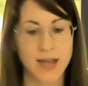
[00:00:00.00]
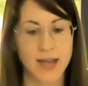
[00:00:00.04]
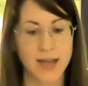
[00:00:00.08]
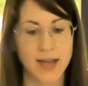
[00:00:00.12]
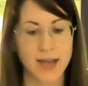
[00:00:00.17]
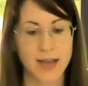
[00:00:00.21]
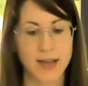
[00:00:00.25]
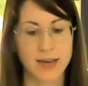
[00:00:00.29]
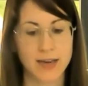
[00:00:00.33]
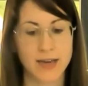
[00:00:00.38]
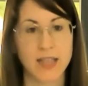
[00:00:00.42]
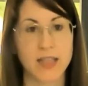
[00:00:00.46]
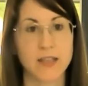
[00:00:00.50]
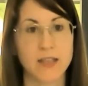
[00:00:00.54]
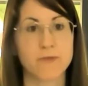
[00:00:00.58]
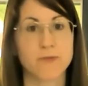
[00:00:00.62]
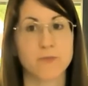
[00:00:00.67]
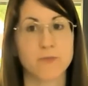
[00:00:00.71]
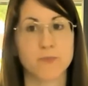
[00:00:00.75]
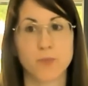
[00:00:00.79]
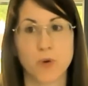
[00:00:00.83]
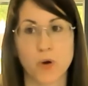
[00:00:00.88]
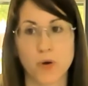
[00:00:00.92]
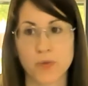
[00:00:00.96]
And if
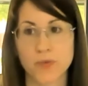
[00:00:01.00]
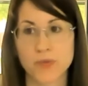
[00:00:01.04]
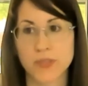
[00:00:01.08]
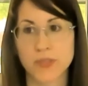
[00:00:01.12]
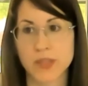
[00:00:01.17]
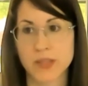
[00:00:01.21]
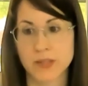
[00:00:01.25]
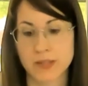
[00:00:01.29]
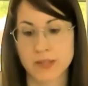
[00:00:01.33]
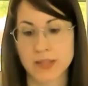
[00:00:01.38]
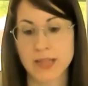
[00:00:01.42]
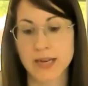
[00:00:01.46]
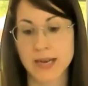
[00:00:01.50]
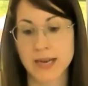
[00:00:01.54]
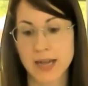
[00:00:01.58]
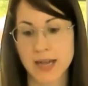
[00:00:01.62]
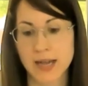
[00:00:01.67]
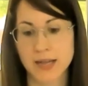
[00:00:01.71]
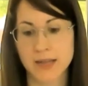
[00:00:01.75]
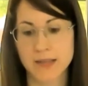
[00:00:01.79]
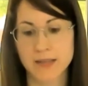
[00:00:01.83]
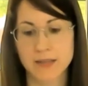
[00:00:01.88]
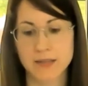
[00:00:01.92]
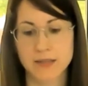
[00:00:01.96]
both
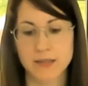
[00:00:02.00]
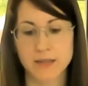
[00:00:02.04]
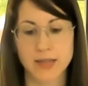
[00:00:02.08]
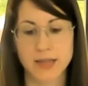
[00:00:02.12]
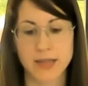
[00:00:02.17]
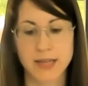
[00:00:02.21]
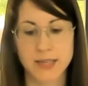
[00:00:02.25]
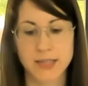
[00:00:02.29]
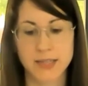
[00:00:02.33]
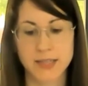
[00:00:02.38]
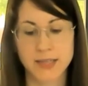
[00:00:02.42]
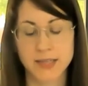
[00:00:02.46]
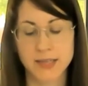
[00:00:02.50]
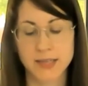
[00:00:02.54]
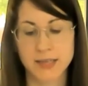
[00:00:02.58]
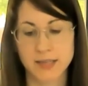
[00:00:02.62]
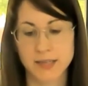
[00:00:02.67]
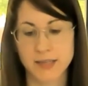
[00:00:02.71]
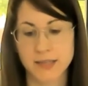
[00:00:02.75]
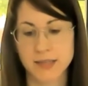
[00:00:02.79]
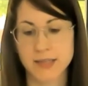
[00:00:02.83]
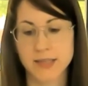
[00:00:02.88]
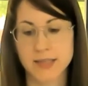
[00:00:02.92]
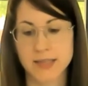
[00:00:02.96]
denied, each
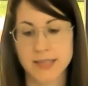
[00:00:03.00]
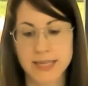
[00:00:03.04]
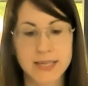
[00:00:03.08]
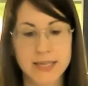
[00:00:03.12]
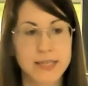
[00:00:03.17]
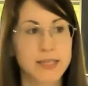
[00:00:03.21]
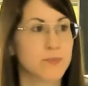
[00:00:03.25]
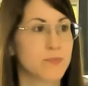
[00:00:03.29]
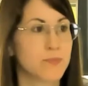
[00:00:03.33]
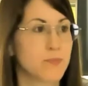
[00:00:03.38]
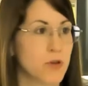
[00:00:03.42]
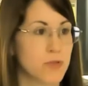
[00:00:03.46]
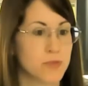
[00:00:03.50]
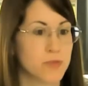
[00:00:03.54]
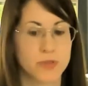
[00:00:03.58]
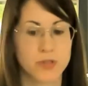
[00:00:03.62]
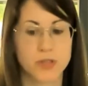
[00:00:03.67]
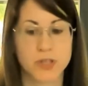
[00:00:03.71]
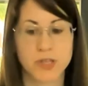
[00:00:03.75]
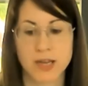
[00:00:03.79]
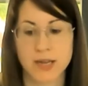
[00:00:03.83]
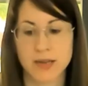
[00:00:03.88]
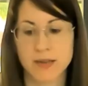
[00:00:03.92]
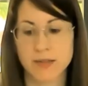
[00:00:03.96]
gets 6 months
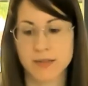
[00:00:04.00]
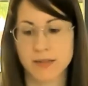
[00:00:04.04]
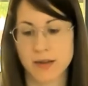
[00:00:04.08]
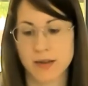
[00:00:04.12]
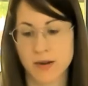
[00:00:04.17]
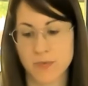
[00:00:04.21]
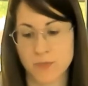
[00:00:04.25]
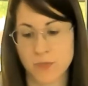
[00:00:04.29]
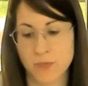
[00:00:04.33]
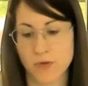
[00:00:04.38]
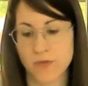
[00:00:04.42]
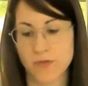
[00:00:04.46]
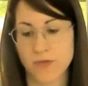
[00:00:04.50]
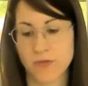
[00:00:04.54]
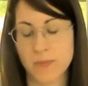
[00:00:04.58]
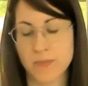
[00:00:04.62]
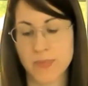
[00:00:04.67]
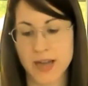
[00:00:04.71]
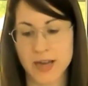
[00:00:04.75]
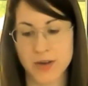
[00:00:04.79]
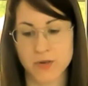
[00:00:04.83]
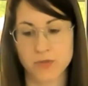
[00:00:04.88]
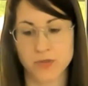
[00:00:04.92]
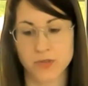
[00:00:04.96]
jail term of a
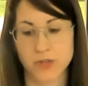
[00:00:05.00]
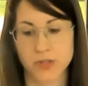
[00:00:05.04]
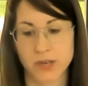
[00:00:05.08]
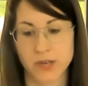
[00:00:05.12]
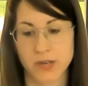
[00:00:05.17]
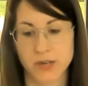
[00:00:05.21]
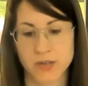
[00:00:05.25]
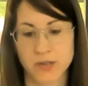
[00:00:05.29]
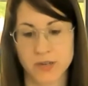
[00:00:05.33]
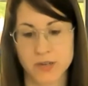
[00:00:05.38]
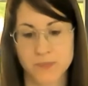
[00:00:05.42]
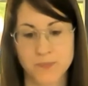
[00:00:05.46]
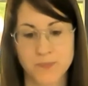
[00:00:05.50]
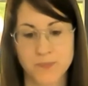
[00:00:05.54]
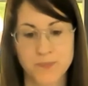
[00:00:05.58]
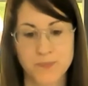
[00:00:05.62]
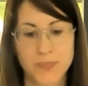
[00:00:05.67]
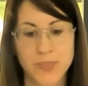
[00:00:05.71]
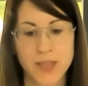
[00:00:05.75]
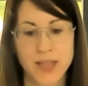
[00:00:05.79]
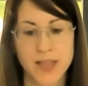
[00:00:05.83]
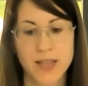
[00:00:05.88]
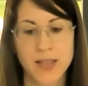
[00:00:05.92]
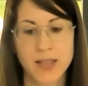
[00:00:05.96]
minor charge.
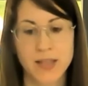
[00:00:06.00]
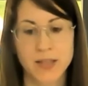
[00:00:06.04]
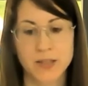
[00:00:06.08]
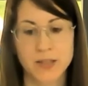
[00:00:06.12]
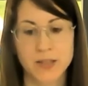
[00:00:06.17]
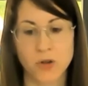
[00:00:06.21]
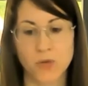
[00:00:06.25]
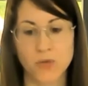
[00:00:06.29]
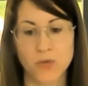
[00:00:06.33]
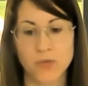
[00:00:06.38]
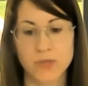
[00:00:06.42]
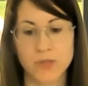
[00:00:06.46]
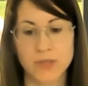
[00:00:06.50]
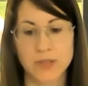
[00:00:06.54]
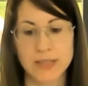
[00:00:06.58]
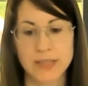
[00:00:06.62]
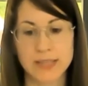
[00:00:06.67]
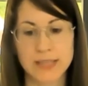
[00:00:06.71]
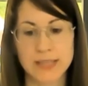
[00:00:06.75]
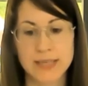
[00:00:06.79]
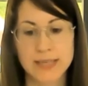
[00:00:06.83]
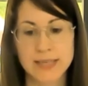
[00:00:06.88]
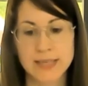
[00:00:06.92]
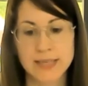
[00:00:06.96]
So
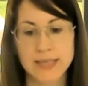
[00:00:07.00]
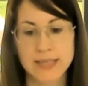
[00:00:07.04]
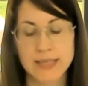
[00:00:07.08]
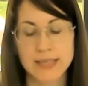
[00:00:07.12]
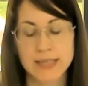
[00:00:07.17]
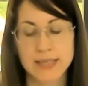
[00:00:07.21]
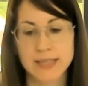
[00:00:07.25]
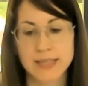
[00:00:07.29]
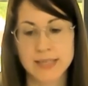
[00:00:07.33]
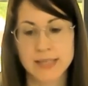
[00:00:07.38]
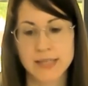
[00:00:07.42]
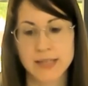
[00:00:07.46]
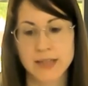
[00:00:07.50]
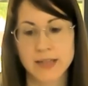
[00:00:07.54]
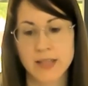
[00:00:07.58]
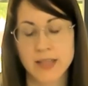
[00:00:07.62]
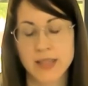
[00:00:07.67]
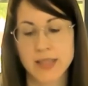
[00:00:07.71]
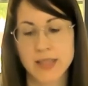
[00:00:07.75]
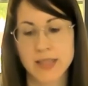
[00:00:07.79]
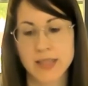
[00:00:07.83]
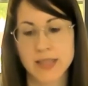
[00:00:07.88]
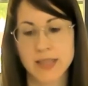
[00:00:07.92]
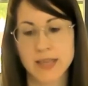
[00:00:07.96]
this is
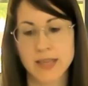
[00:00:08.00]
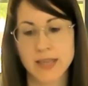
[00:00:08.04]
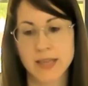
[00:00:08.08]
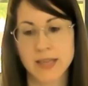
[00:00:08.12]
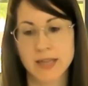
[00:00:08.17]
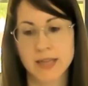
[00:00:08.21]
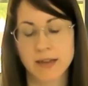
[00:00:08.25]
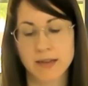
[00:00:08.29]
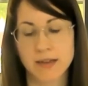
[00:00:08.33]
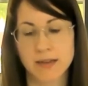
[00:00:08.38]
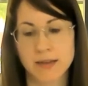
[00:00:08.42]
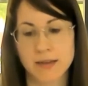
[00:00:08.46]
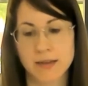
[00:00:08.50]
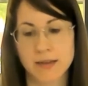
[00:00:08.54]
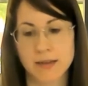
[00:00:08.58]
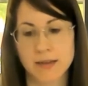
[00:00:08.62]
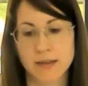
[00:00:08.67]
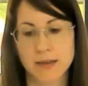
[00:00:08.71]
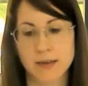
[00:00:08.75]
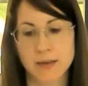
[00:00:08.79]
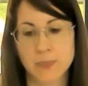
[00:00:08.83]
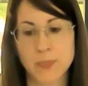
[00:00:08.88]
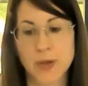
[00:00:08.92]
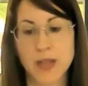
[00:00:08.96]

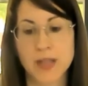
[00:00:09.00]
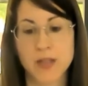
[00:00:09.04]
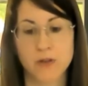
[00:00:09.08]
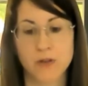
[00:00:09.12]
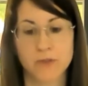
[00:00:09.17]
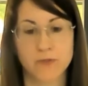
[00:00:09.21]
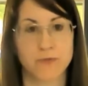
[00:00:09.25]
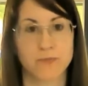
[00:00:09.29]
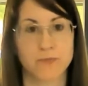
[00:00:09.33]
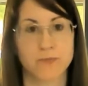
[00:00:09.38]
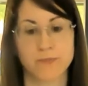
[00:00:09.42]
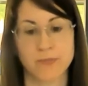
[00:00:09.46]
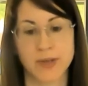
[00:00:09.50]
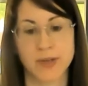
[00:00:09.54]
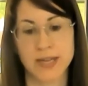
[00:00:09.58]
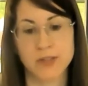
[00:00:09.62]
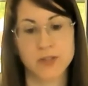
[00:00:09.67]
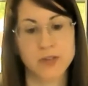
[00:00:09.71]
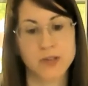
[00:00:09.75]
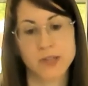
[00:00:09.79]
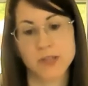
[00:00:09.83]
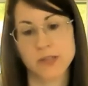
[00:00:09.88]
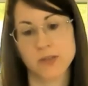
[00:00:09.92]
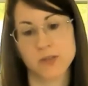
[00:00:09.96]
the payoff
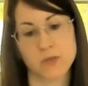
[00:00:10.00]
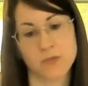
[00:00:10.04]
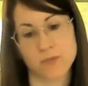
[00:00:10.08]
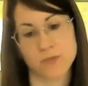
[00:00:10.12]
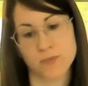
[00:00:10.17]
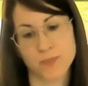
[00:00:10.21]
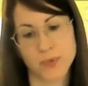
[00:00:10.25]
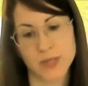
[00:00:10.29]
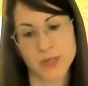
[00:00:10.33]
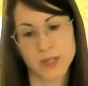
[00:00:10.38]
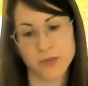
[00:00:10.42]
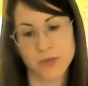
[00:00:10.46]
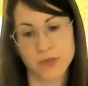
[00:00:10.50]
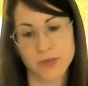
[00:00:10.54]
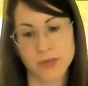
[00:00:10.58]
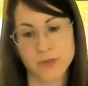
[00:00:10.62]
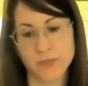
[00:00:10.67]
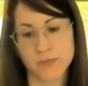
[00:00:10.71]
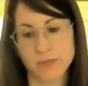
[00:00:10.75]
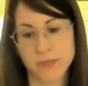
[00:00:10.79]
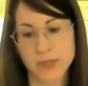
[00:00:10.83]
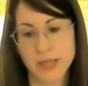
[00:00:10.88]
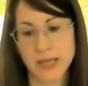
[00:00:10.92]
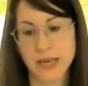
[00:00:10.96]
matrix or prisoner's
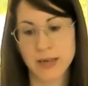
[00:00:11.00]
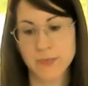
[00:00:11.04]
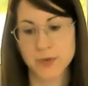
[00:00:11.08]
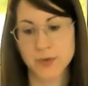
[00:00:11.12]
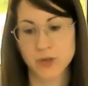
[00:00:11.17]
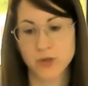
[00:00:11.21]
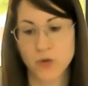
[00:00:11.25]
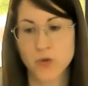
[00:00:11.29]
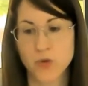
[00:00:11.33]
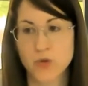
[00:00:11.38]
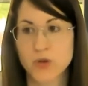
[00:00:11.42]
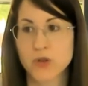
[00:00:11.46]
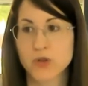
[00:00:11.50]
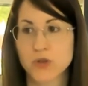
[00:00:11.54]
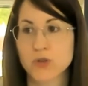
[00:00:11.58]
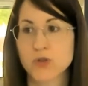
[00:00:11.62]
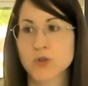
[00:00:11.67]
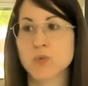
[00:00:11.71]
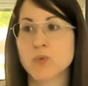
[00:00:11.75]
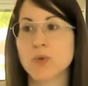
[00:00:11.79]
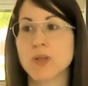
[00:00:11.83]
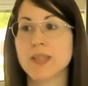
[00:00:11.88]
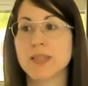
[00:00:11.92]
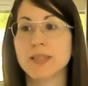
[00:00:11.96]
dilemma
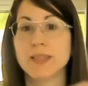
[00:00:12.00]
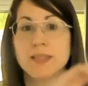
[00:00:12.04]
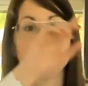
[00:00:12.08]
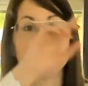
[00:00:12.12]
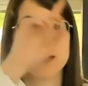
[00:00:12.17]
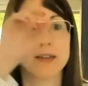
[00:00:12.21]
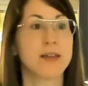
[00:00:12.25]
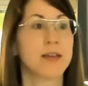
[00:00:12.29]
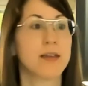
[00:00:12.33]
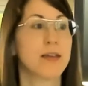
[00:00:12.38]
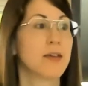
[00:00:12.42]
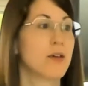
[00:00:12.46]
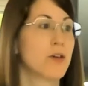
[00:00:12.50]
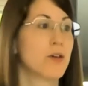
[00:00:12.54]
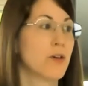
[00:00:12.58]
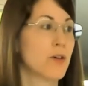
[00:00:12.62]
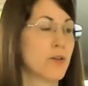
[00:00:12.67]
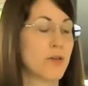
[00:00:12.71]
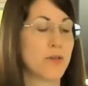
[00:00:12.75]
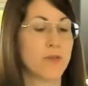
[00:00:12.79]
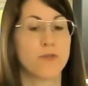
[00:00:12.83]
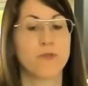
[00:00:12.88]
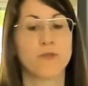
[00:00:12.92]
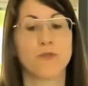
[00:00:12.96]
solutions with the
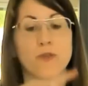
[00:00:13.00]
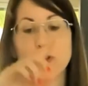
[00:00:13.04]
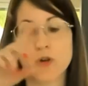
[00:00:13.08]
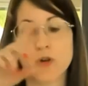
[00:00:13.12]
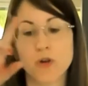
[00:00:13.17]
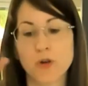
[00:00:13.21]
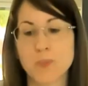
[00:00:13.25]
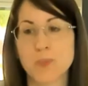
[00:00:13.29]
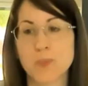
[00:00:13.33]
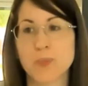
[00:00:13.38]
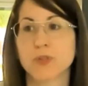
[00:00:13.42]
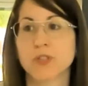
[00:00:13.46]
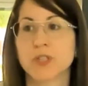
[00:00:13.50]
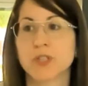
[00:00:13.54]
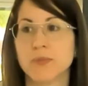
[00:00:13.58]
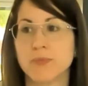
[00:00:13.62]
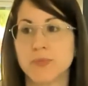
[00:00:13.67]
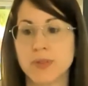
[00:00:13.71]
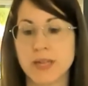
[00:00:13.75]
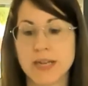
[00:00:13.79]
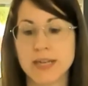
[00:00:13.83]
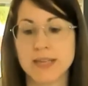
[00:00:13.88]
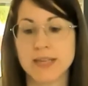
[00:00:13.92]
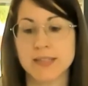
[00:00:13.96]
4
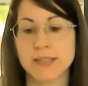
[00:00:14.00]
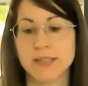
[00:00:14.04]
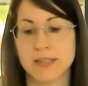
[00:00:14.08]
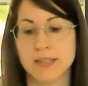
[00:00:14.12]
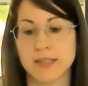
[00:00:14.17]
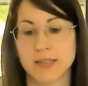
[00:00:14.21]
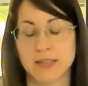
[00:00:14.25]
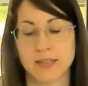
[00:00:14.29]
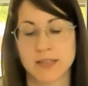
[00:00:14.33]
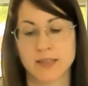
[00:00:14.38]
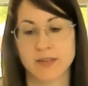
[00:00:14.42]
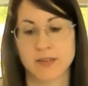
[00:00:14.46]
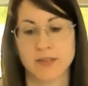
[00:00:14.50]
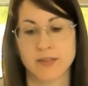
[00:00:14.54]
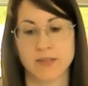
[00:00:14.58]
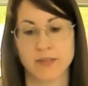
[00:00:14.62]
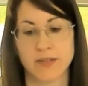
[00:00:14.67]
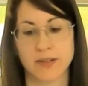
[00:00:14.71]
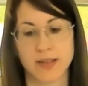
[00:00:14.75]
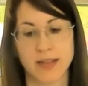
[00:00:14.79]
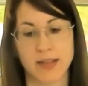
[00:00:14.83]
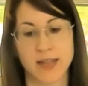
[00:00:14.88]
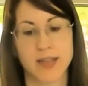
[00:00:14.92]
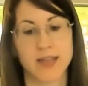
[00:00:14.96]
possibilities.
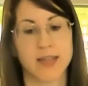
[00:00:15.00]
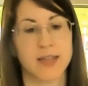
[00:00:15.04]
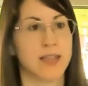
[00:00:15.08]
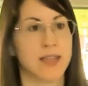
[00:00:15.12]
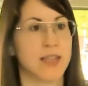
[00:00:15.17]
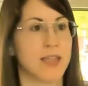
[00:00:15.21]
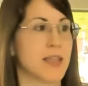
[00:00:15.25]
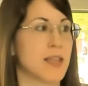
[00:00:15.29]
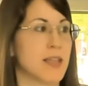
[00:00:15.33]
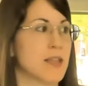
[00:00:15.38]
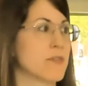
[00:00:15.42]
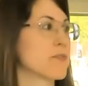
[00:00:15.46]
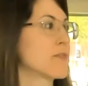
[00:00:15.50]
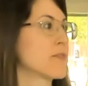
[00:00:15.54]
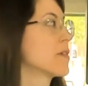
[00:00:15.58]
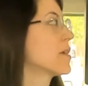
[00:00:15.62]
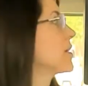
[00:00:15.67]
Okay, if